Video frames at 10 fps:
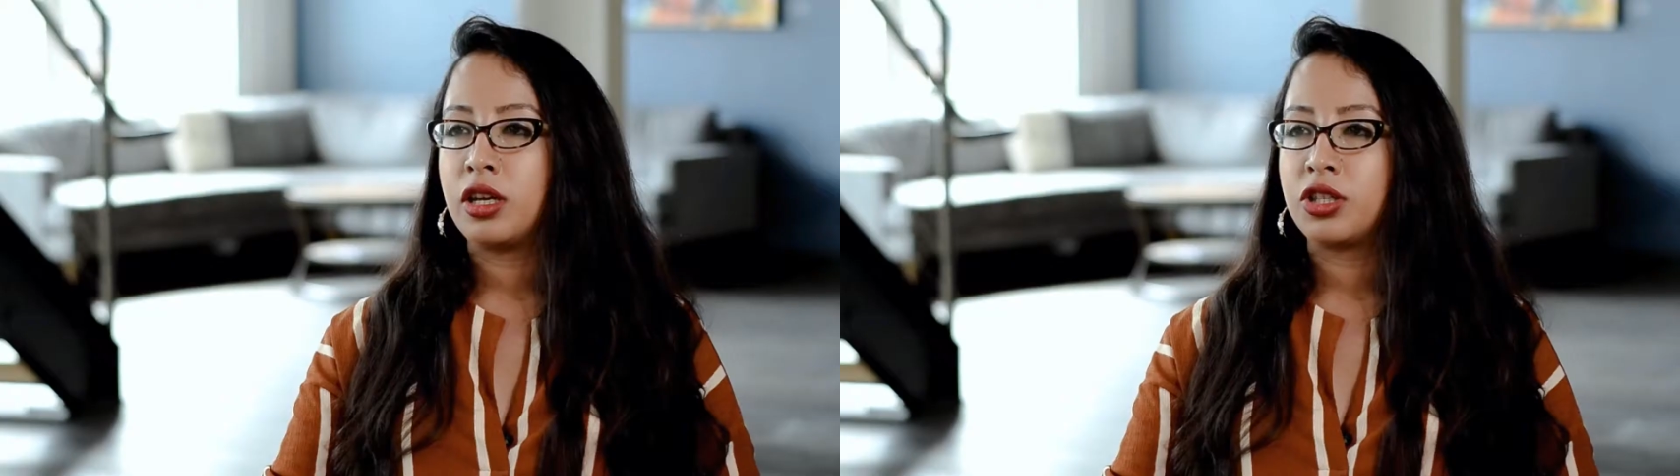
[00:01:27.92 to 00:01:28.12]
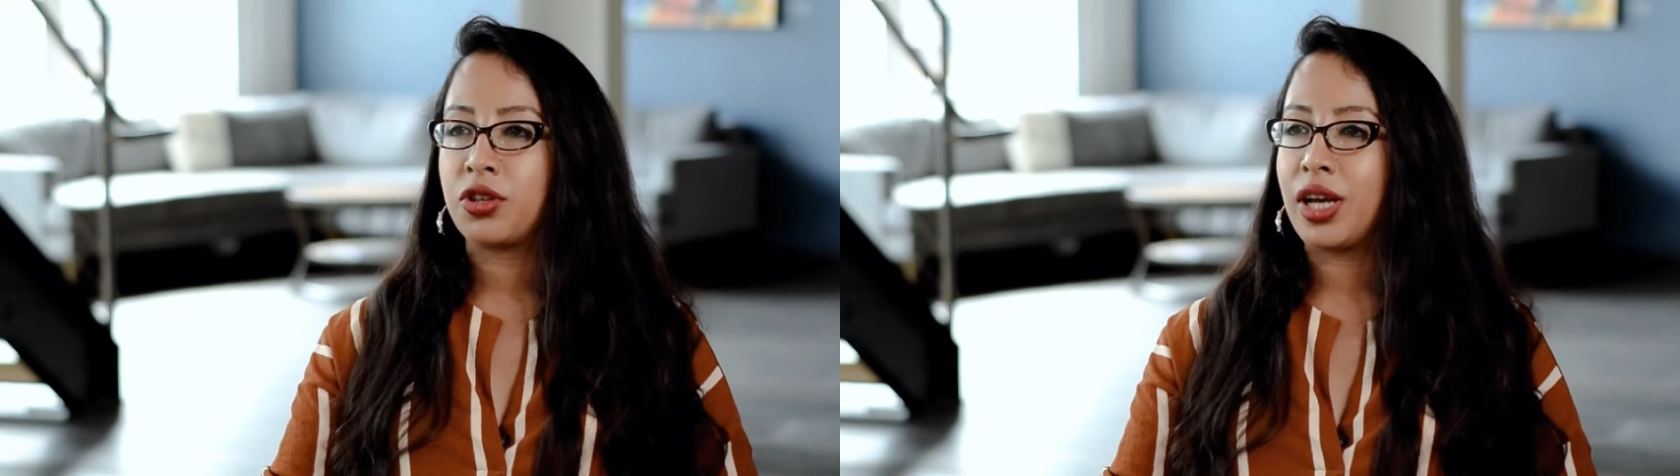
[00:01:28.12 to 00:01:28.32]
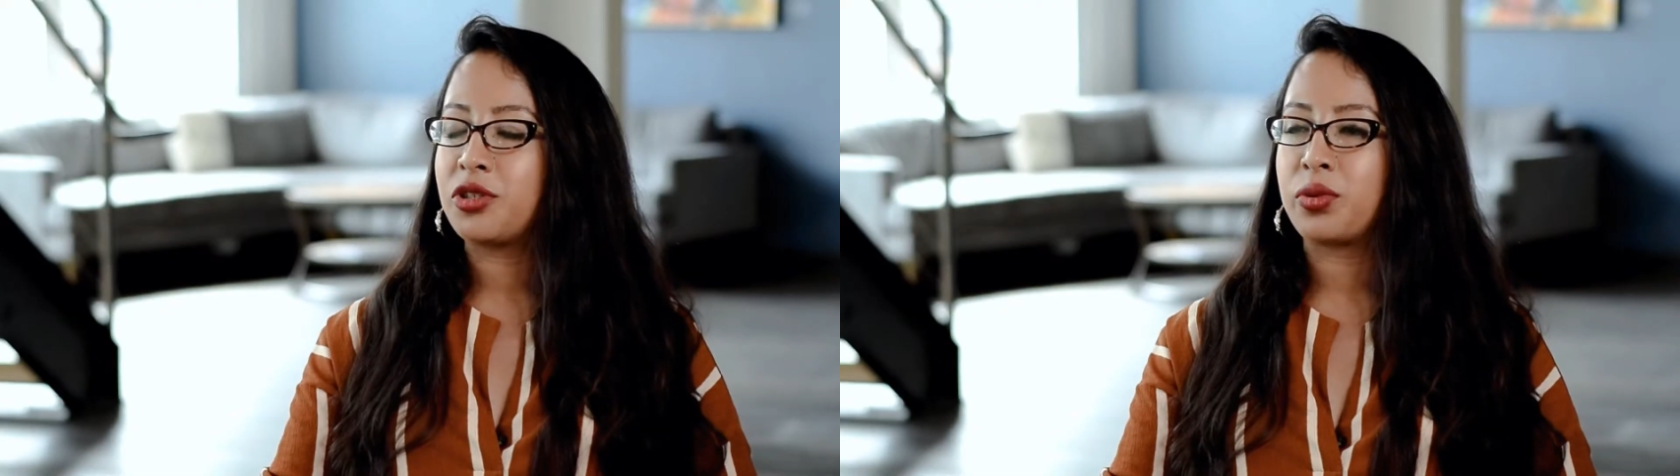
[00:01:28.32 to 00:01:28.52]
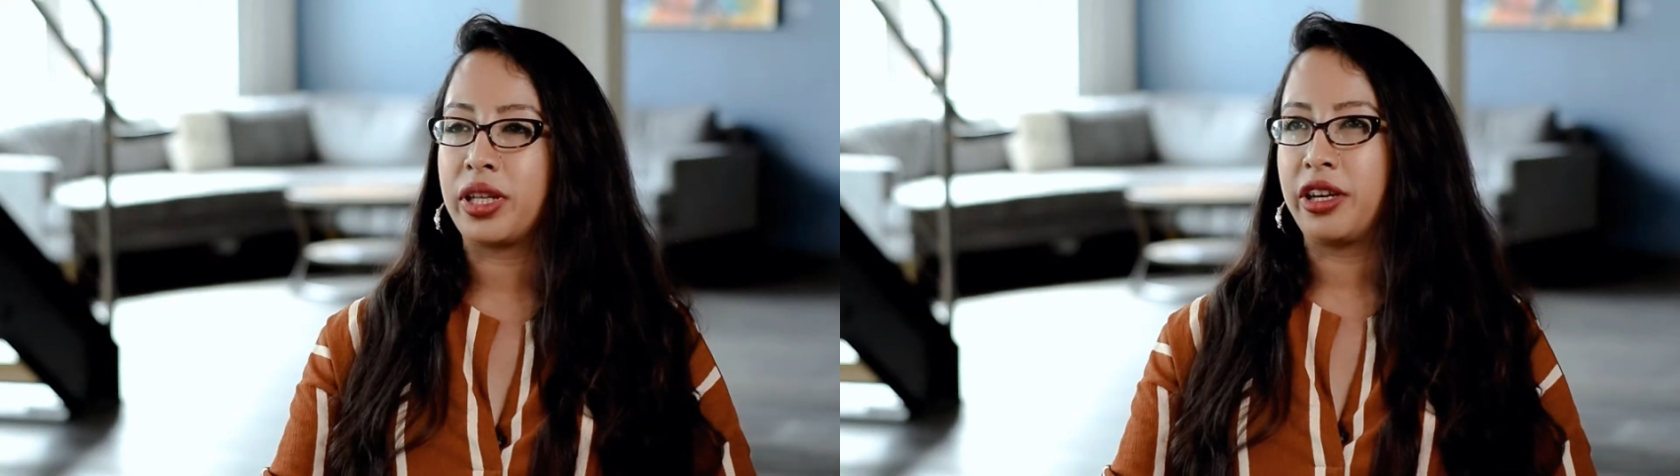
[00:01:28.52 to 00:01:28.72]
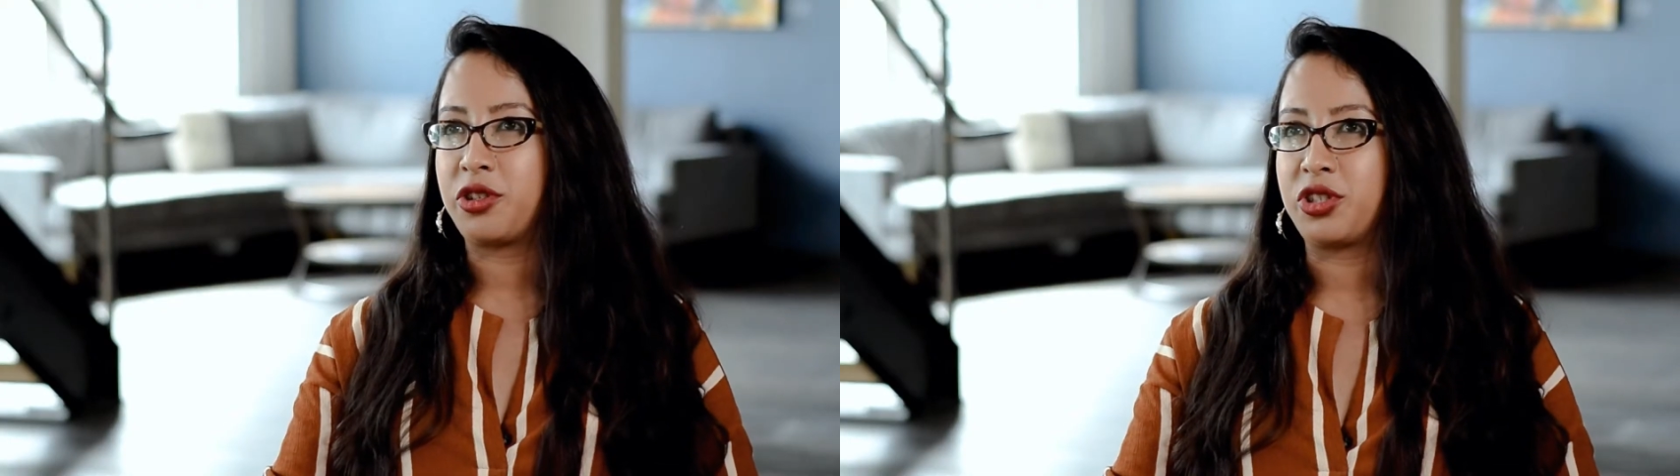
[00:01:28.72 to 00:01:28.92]
So that's
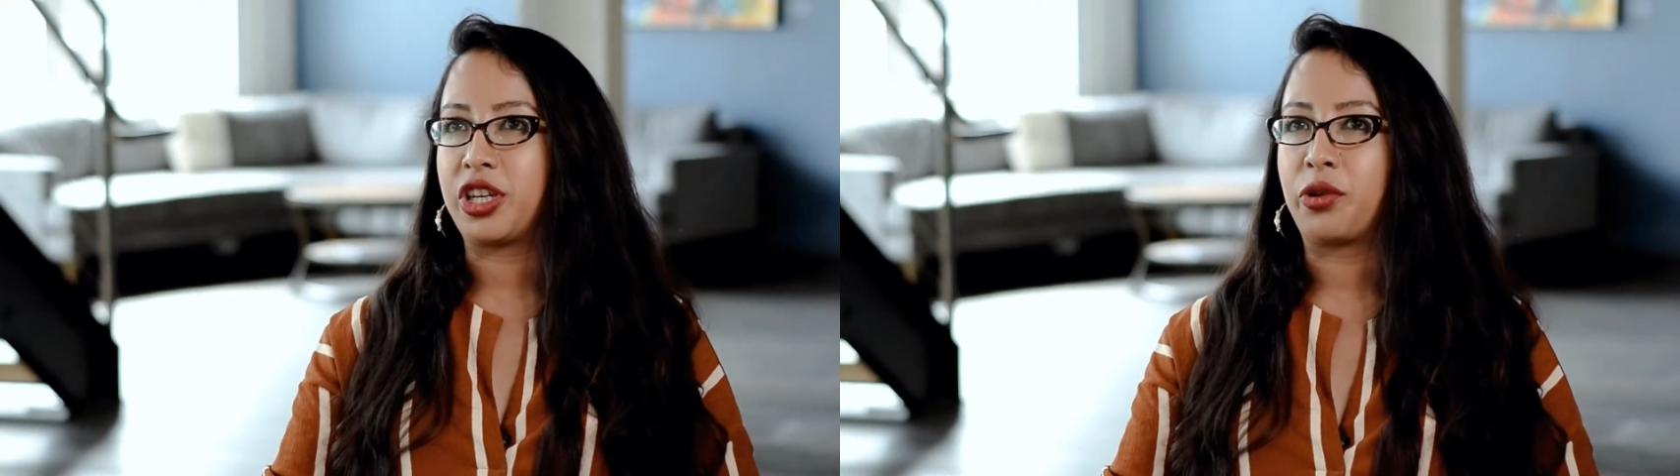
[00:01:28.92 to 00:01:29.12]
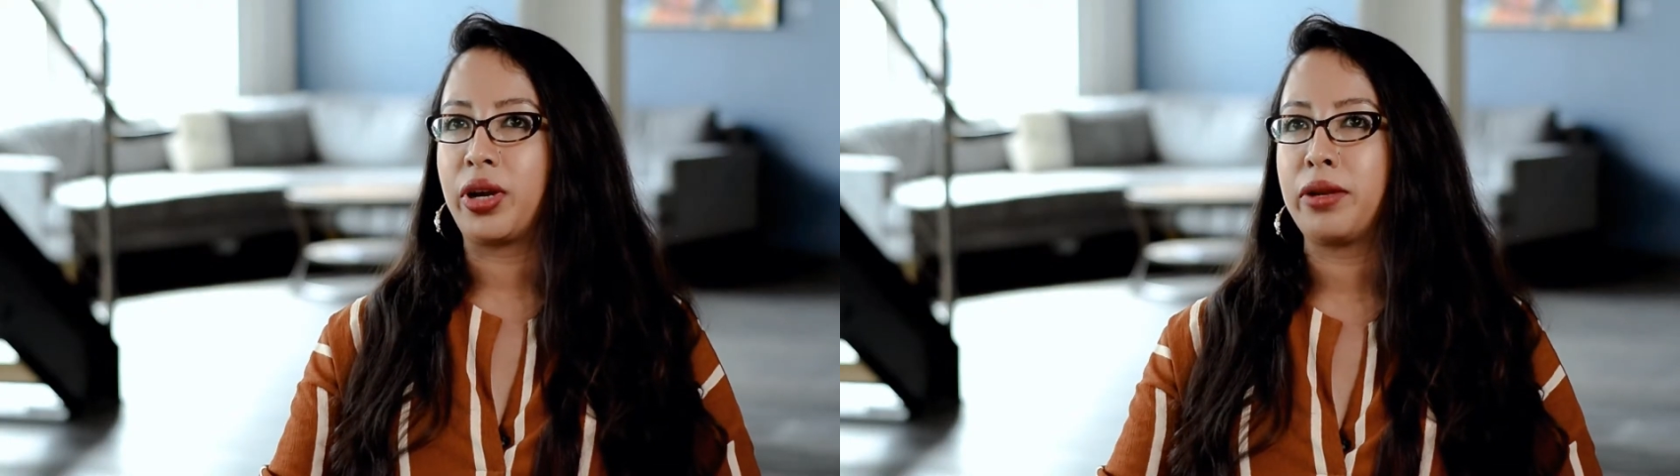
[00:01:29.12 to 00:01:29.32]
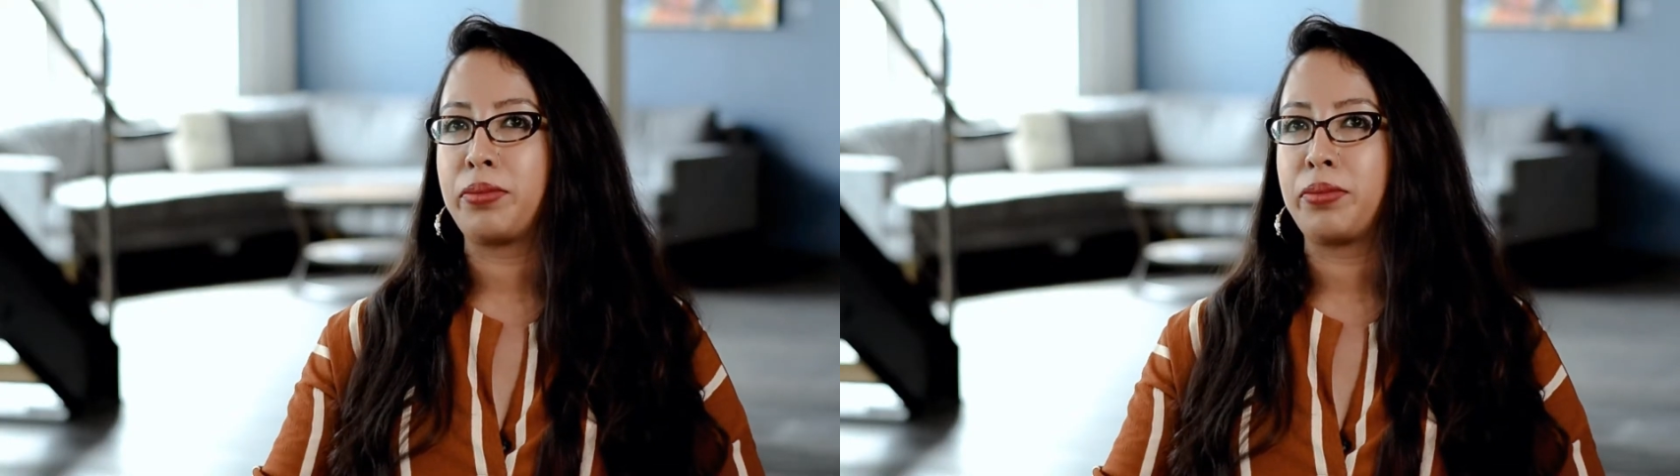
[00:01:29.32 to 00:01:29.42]
really interesting, right?